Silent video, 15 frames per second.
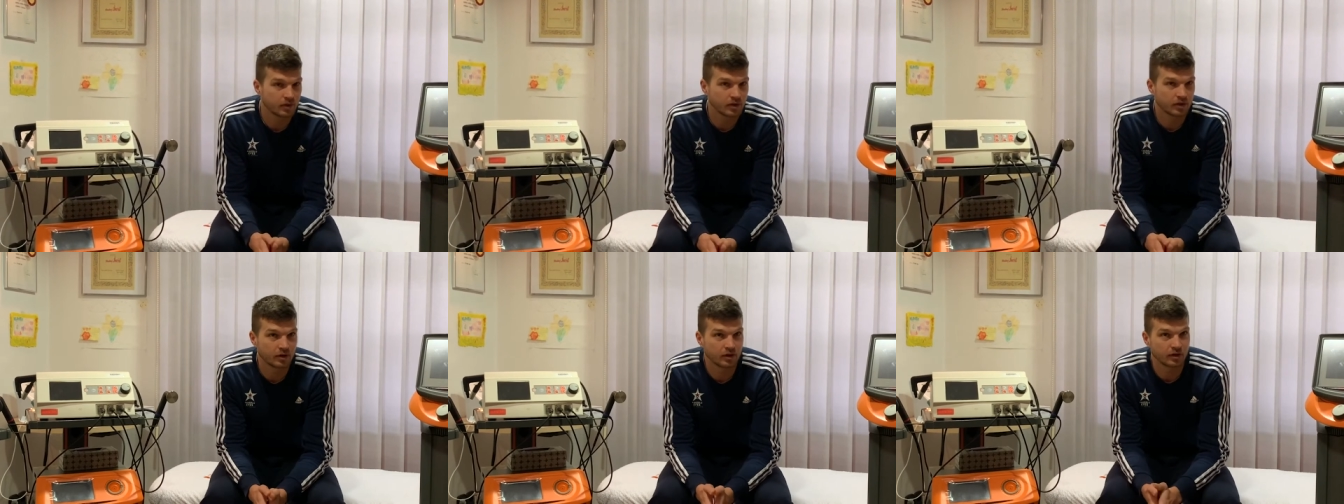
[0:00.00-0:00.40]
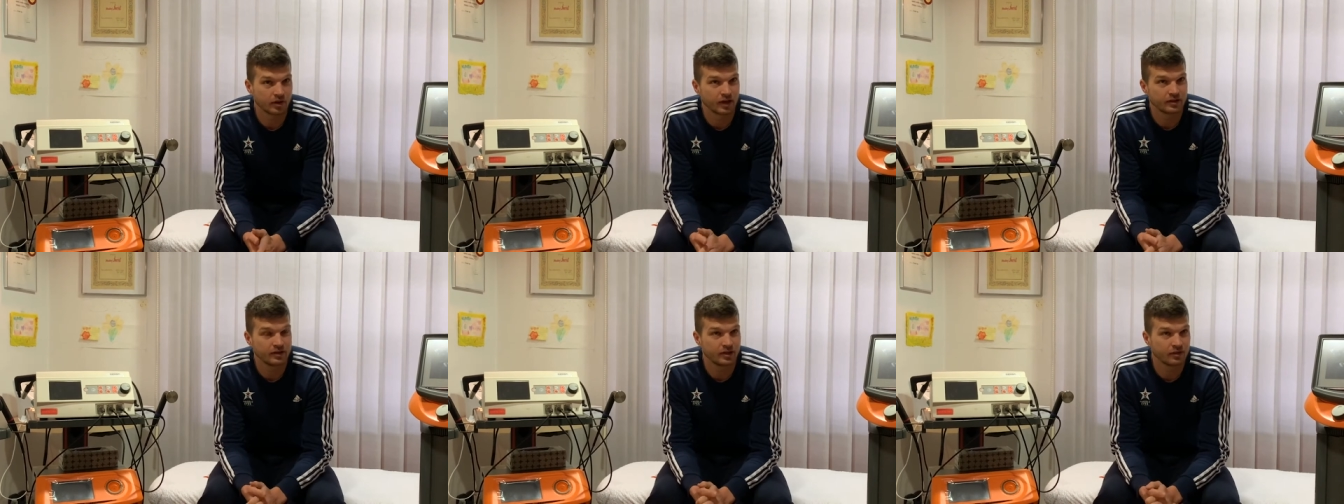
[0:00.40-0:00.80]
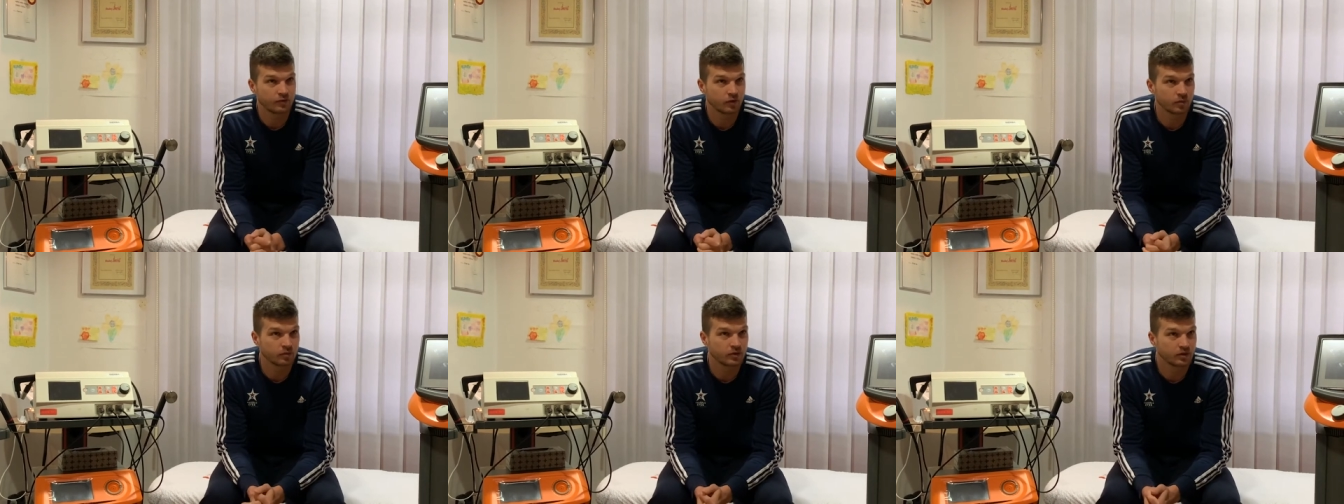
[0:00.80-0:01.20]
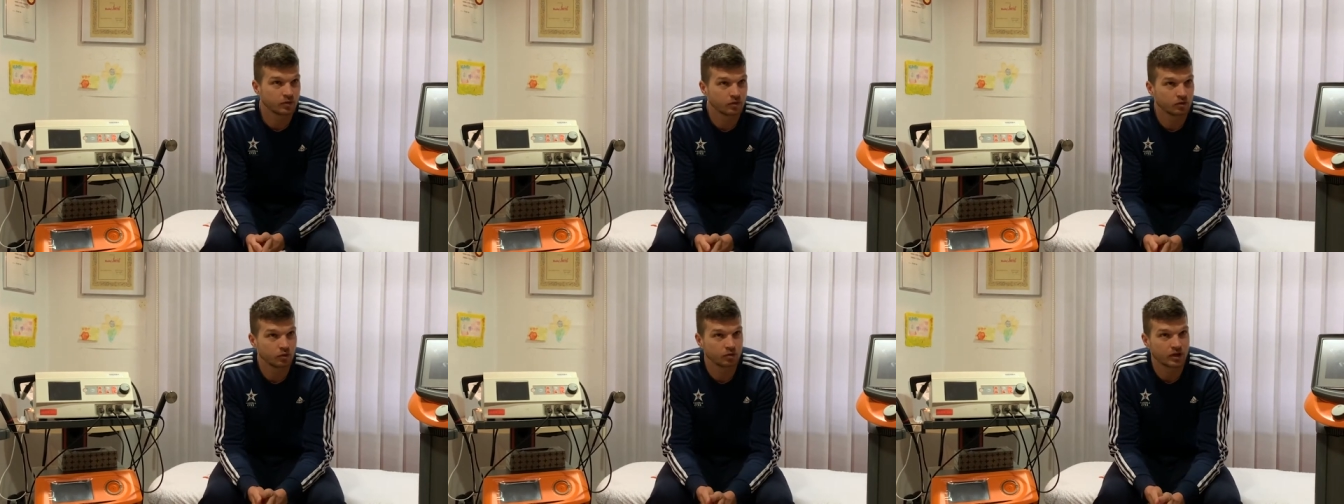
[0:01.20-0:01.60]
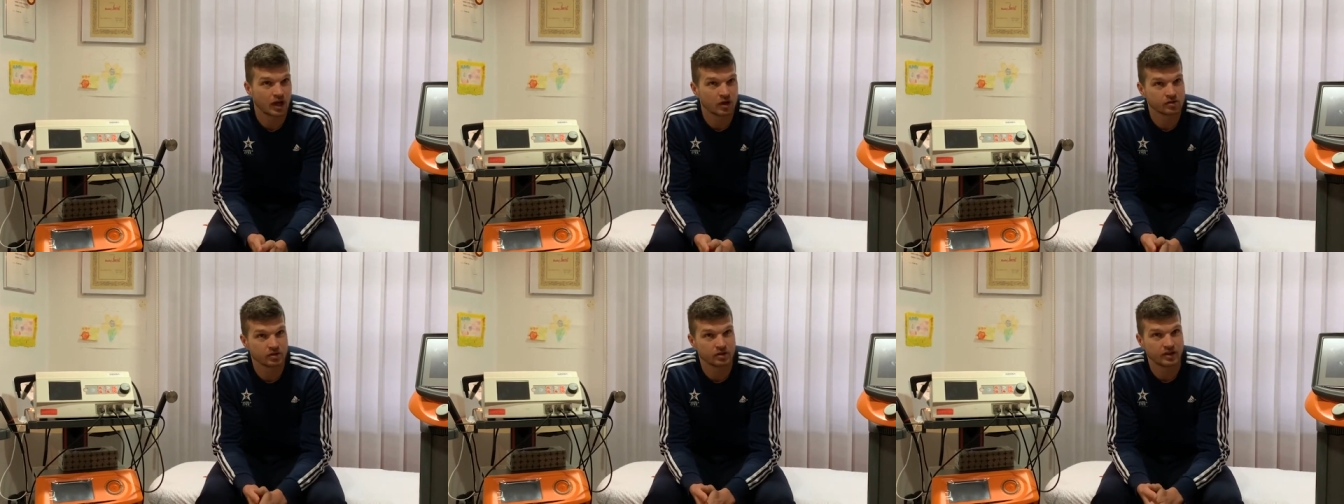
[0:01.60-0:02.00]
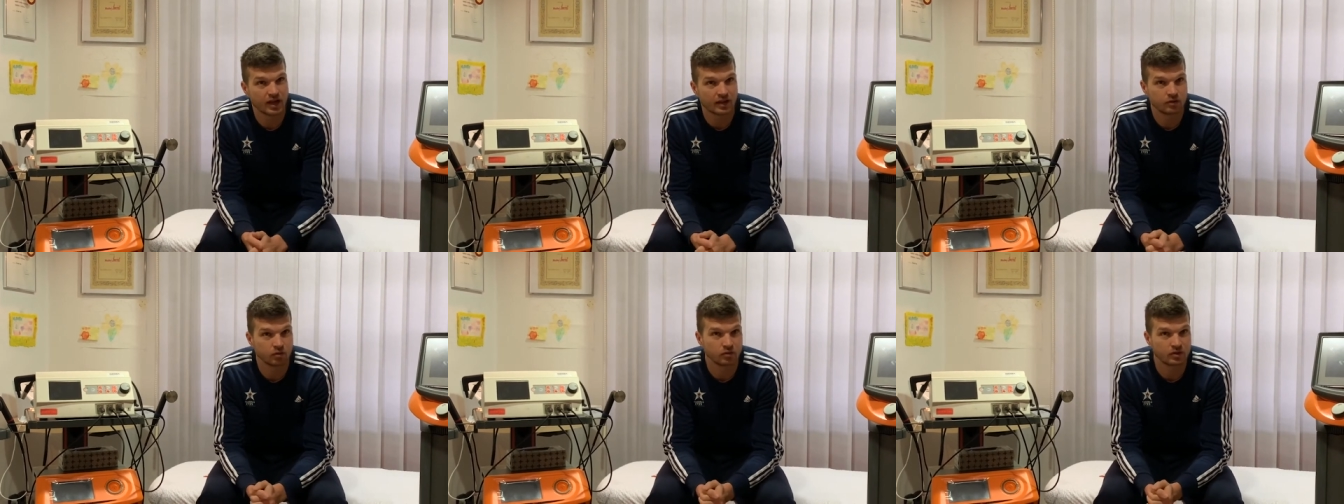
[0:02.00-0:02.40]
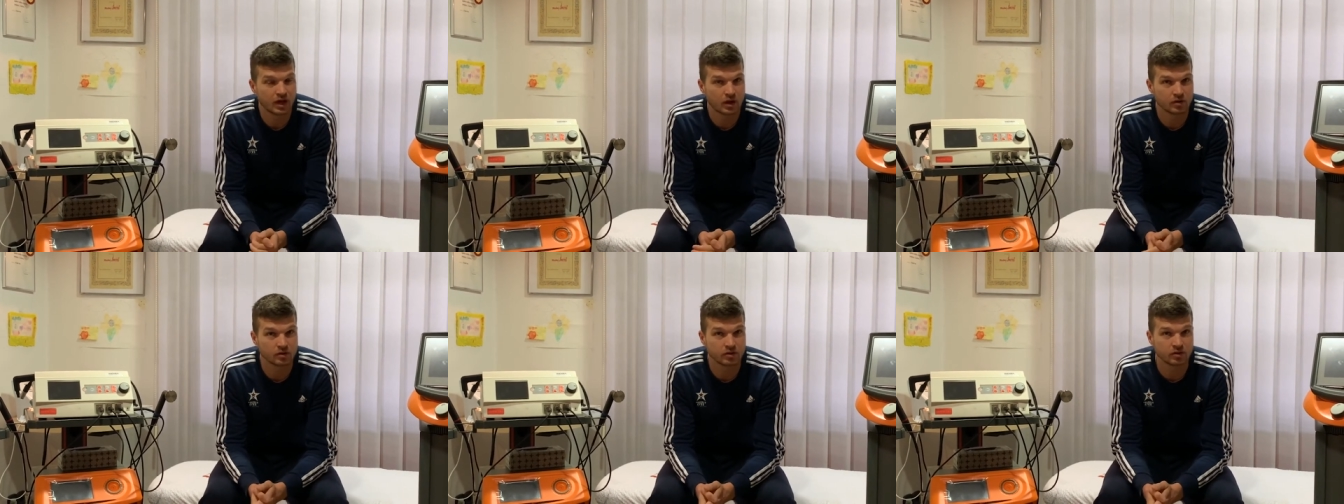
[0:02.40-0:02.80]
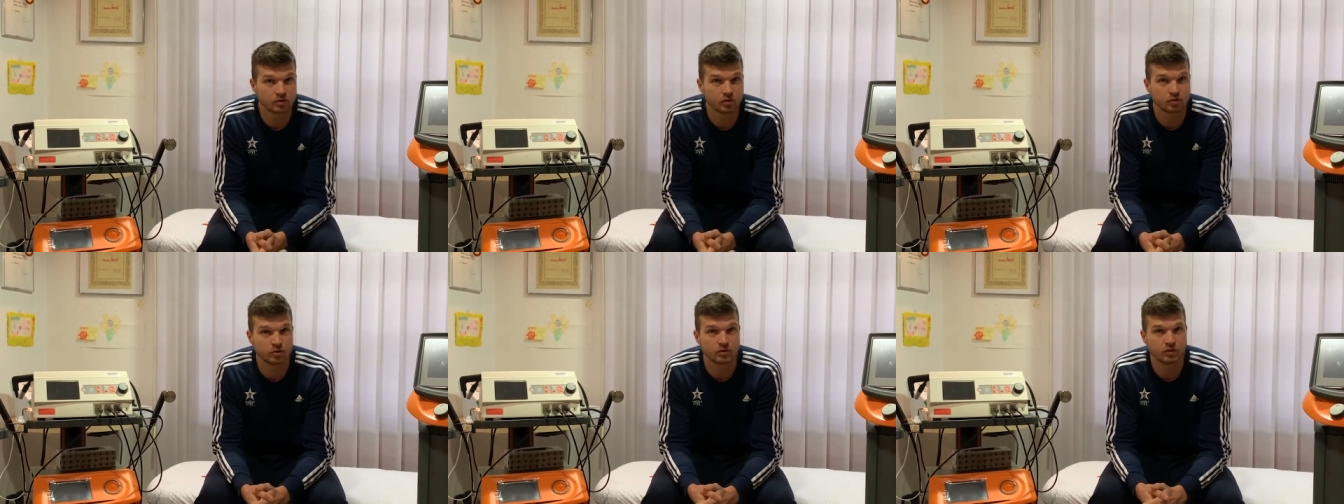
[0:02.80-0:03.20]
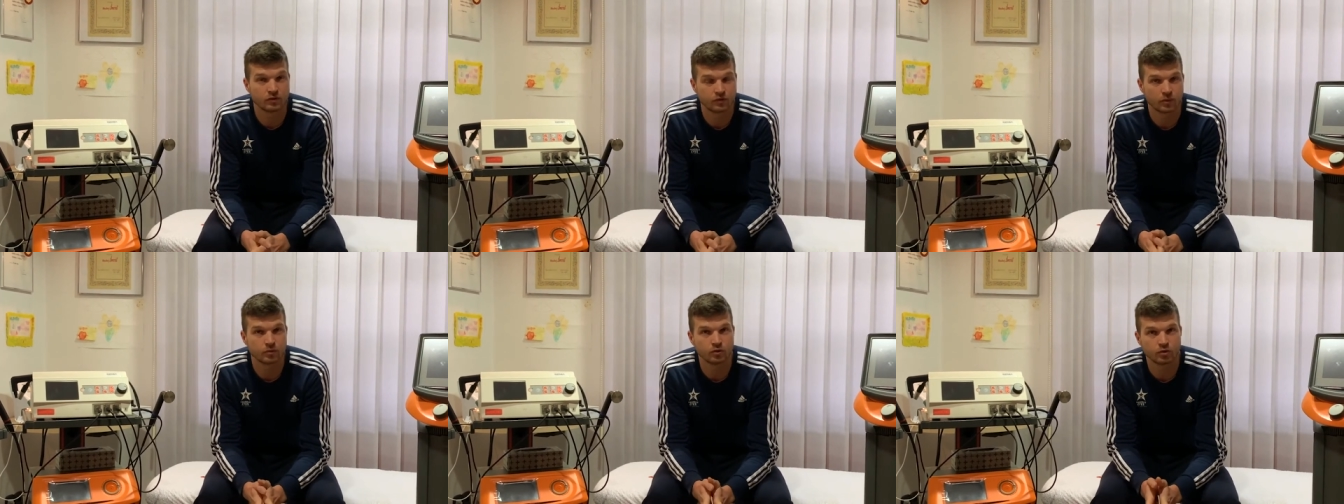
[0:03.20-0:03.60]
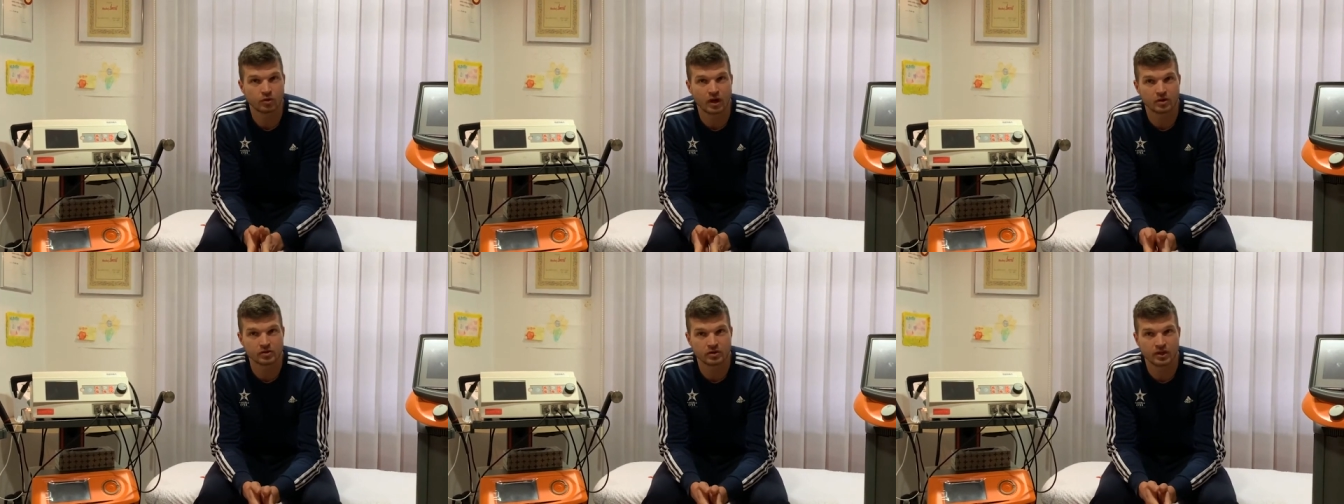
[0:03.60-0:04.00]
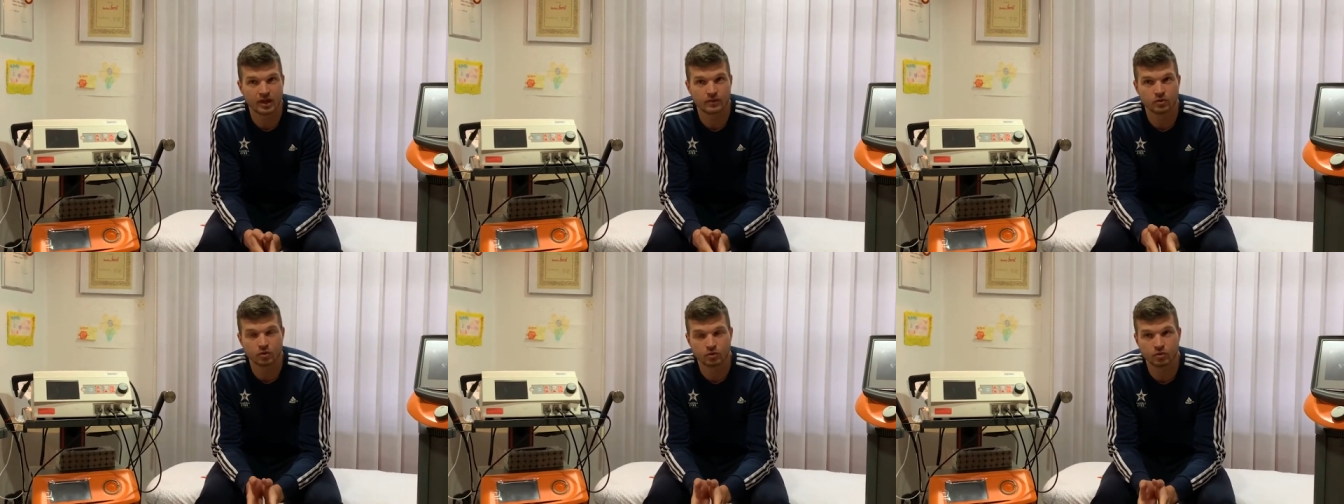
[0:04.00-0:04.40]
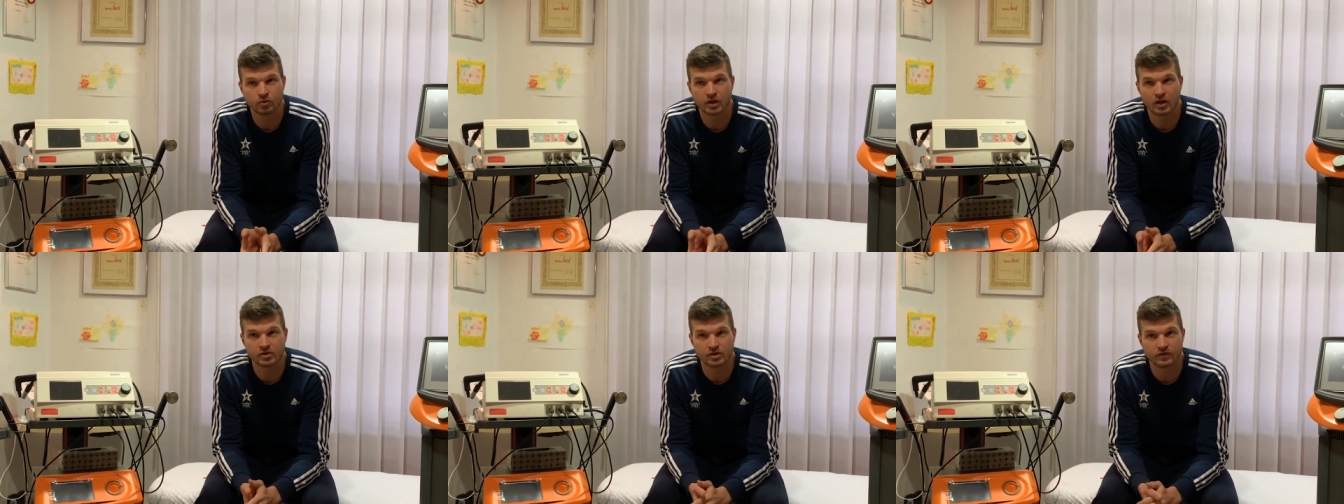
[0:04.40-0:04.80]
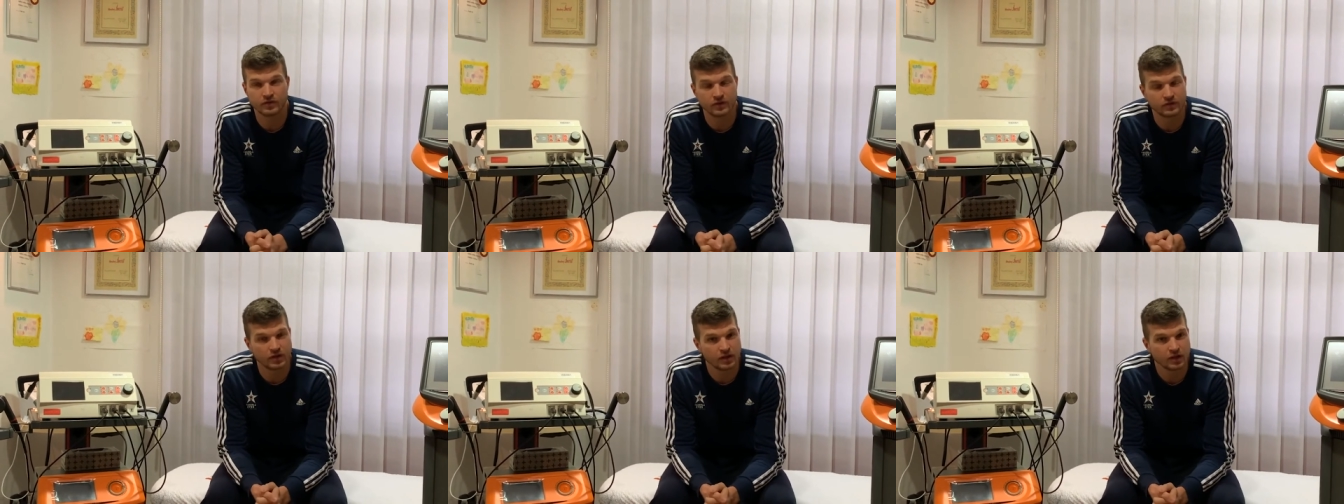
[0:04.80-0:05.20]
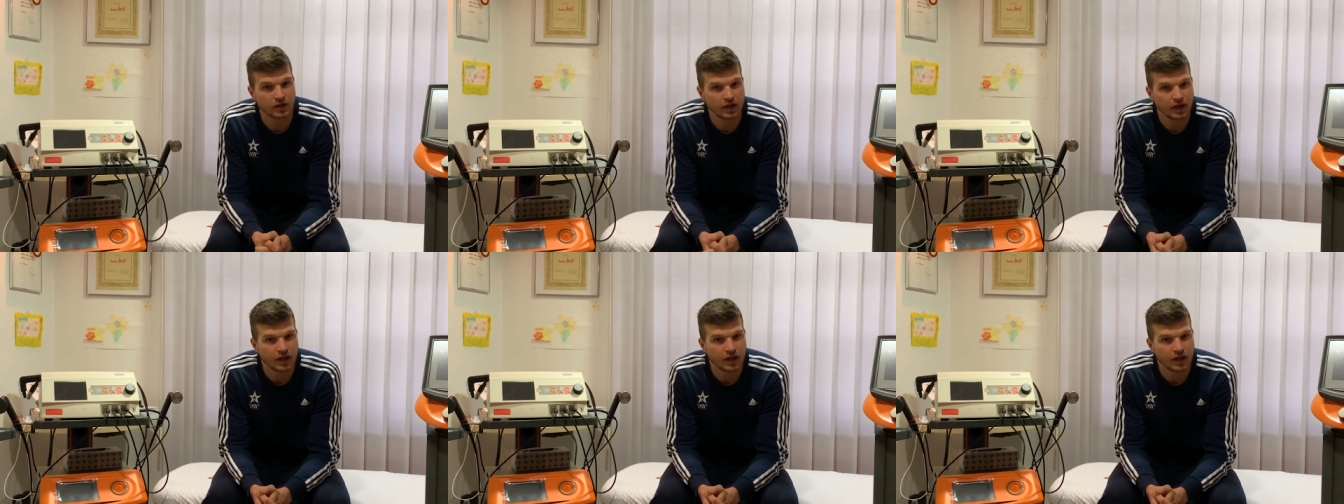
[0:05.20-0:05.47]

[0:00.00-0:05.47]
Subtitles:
I think from 2010 to from 2010 to 2015.